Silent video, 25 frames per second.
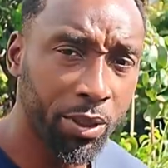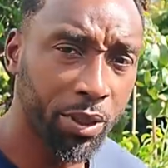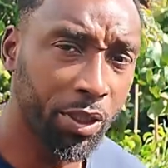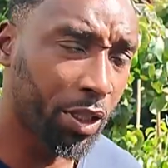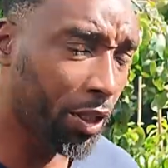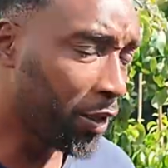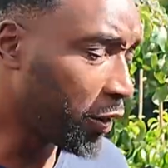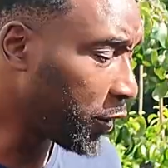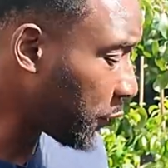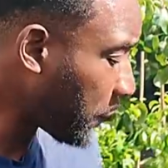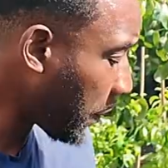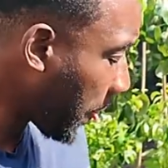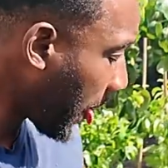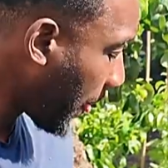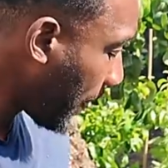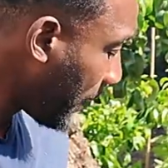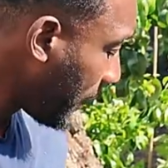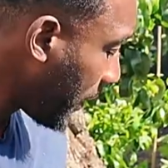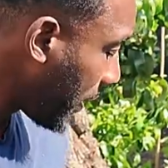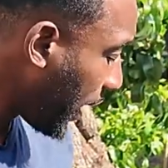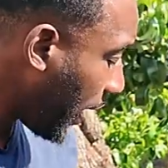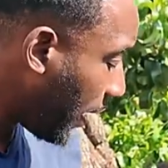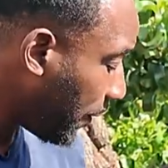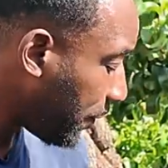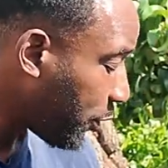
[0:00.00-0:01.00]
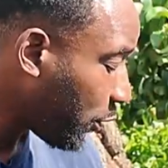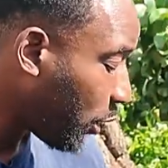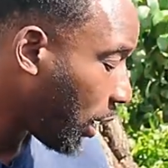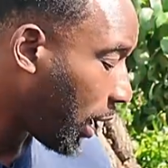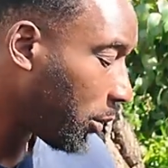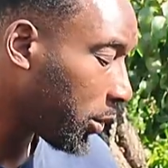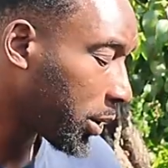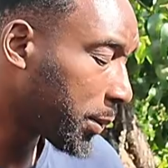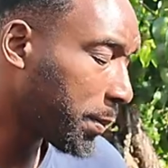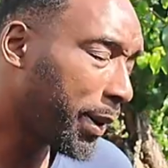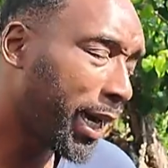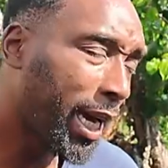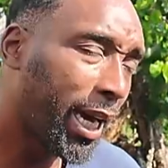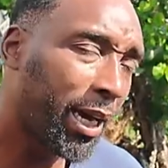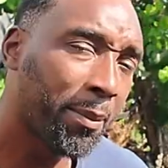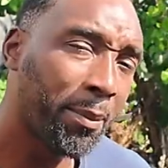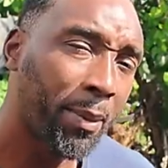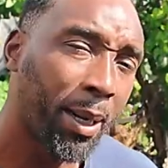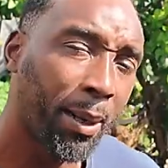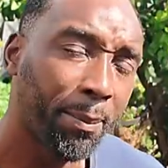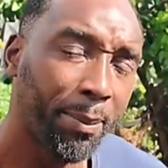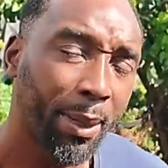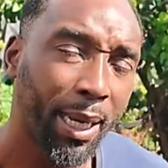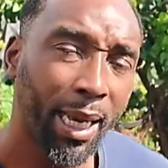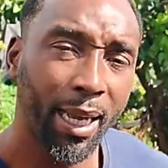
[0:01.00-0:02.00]
So I thought I would pack
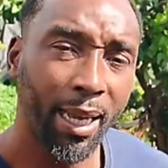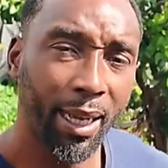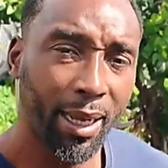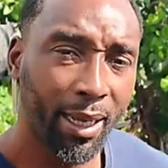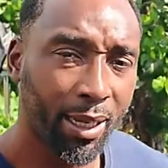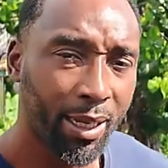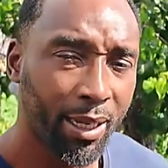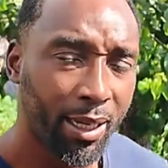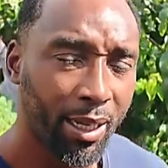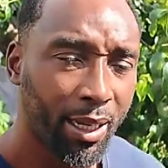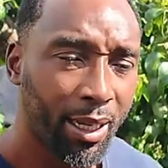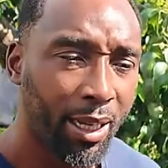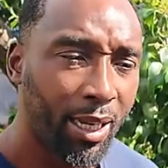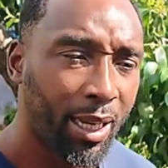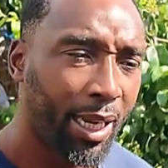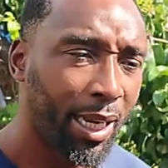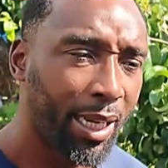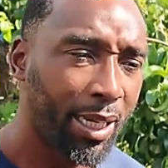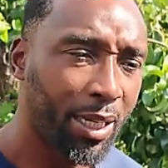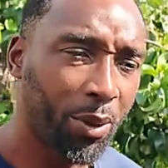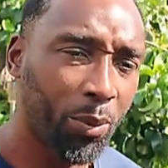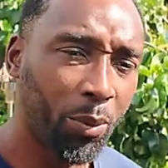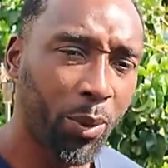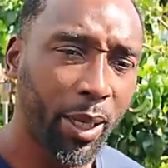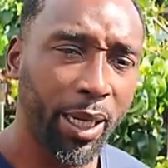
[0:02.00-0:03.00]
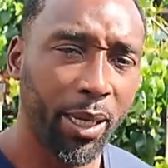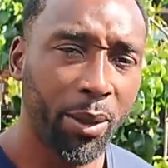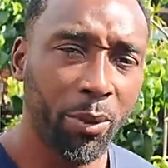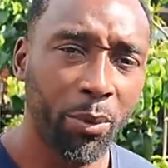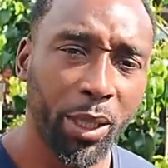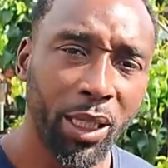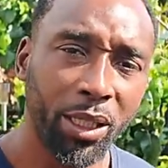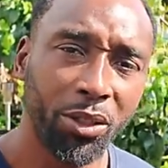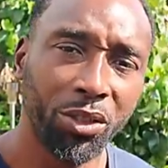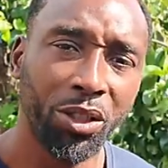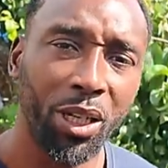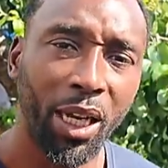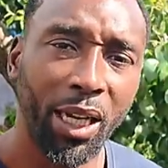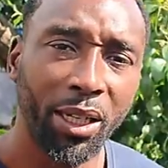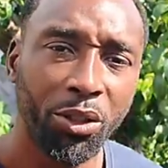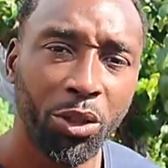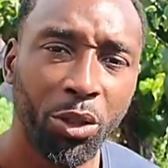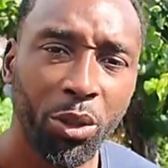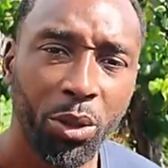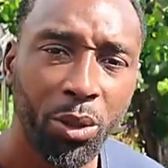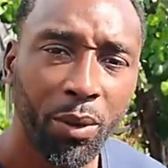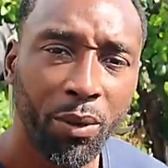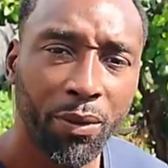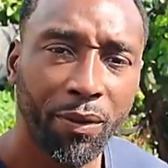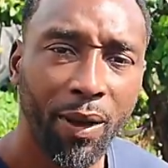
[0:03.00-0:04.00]
my bag in a way which I
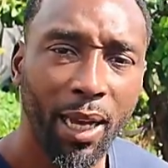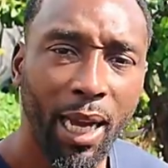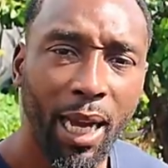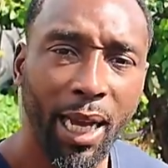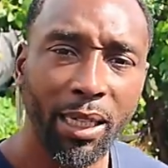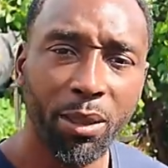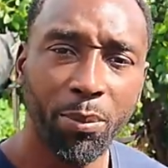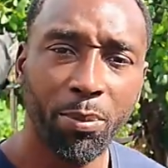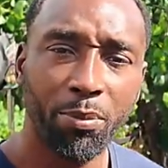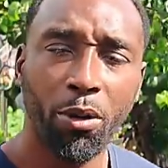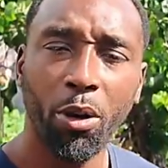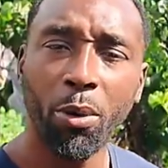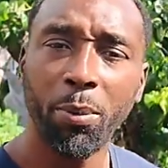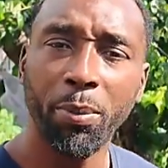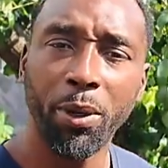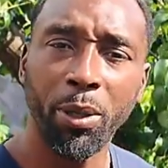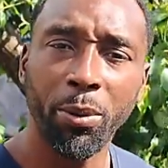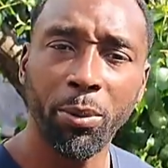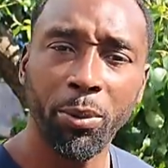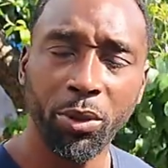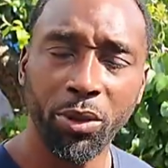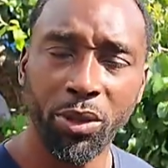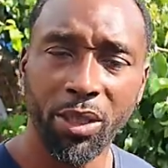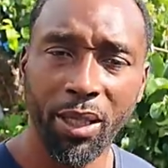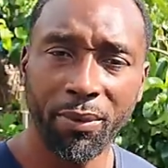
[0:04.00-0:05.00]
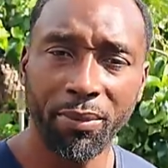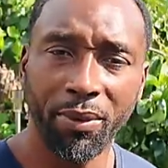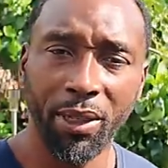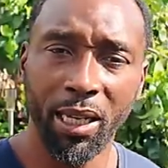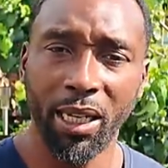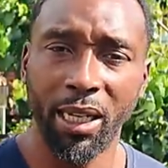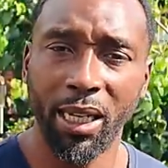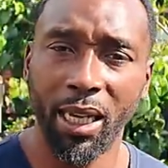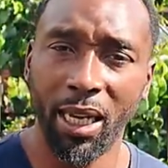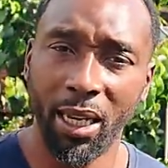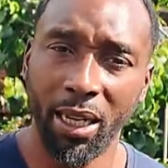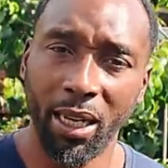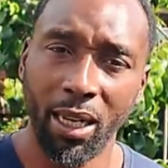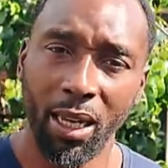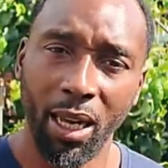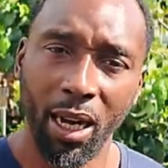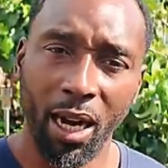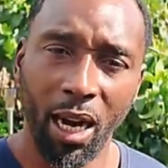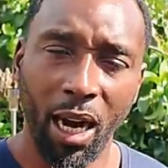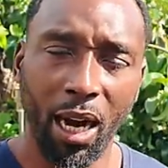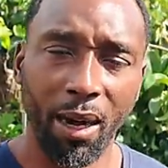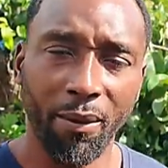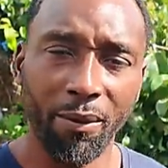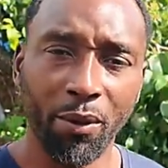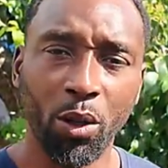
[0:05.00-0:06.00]
knew if I had a problem or something like that,
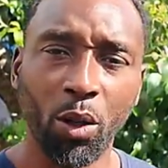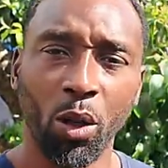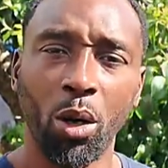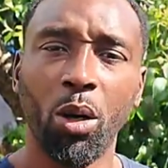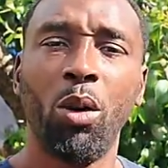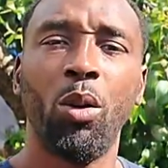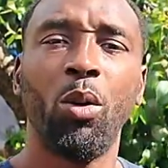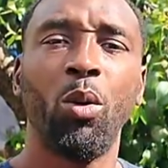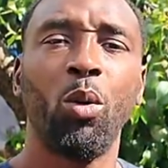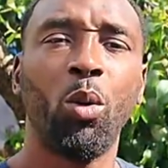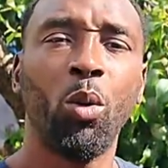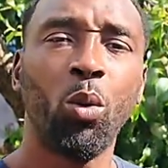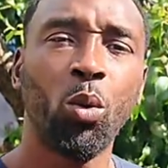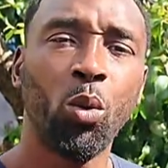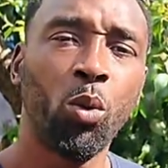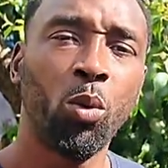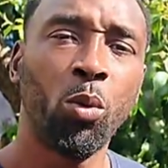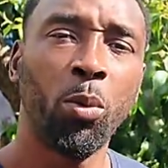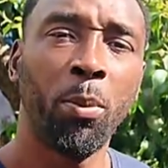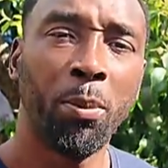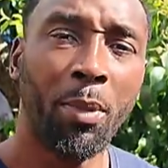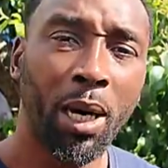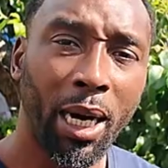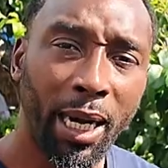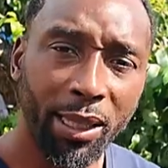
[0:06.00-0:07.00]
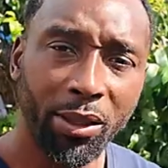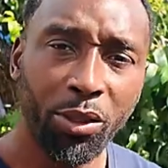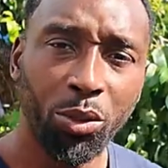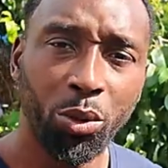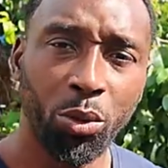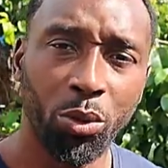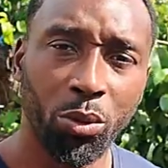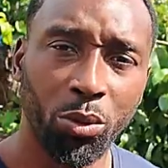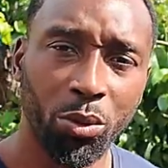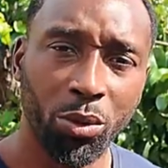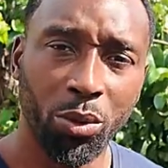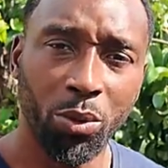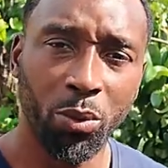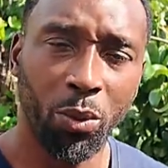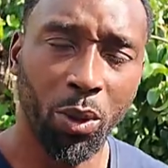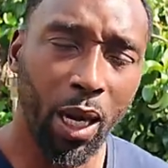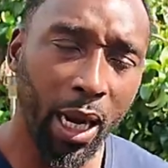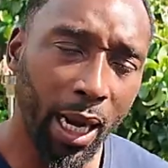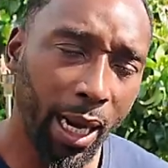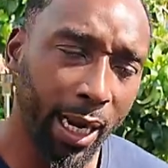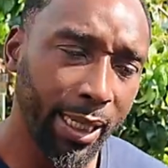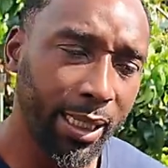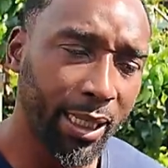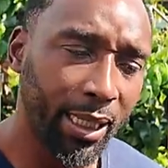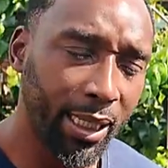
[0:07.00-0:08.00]
I've got all my tools, what
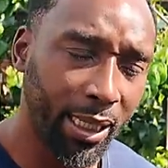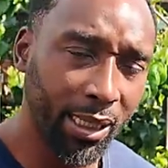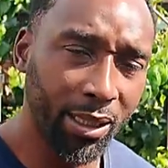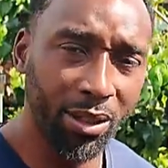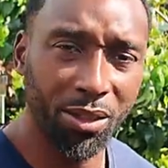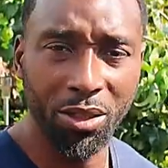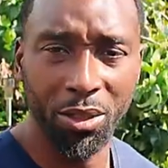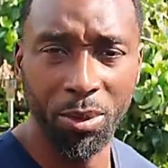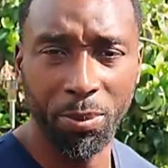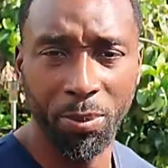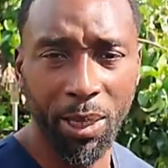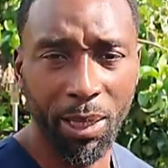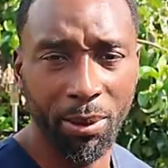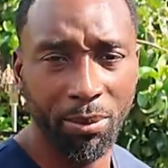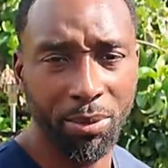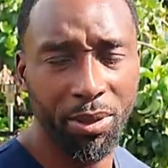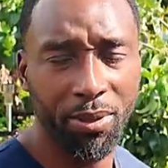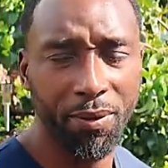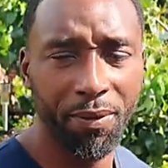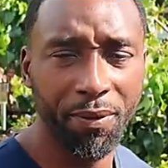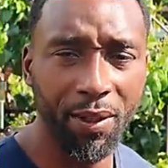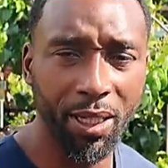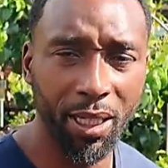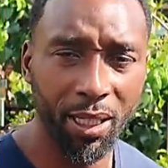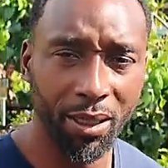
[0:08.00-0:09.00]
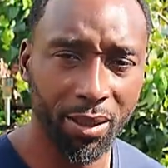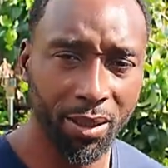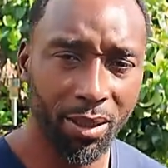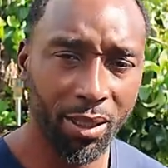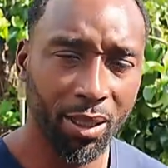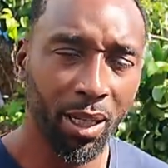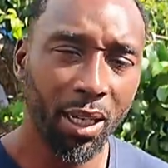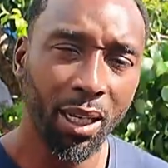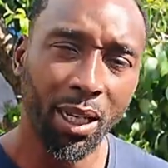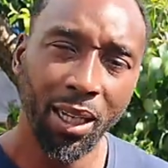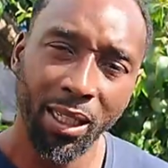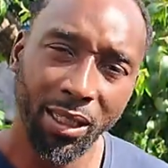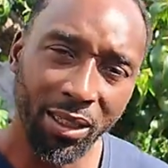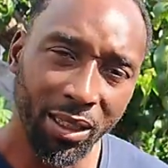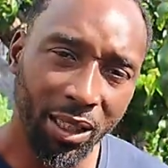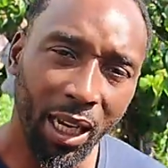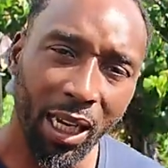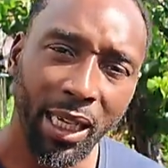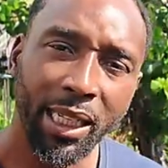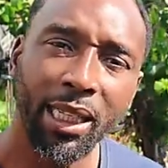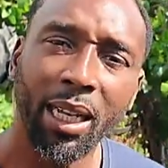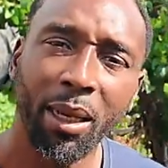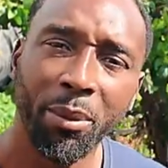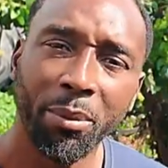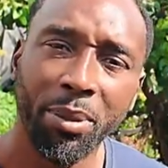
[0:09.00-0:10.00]
I need to be able to fix
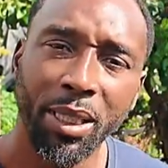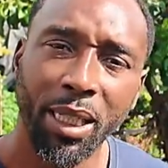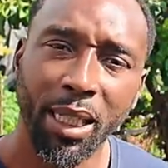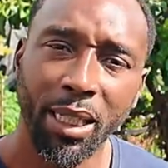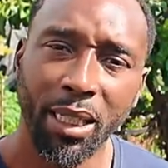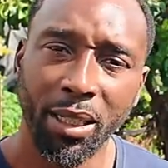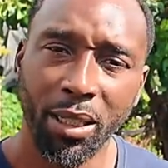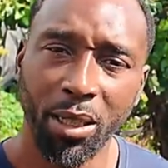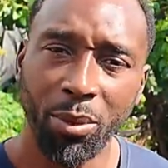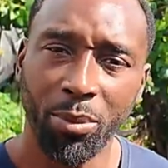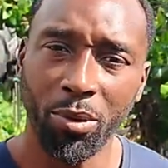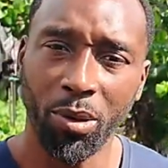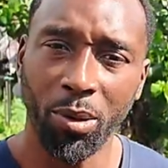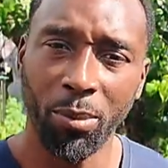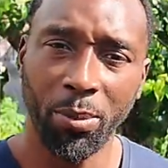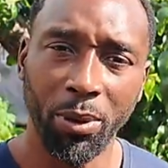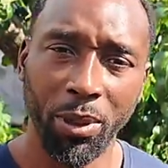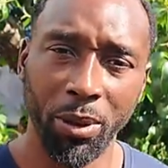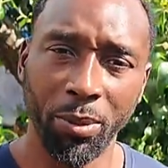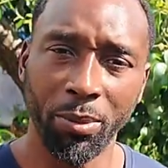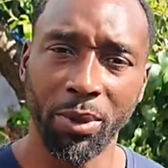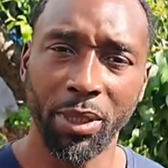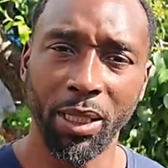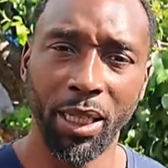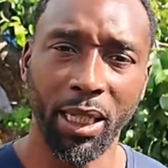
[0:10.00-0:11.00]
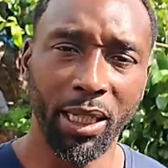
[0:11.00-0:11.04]
99% of the problems.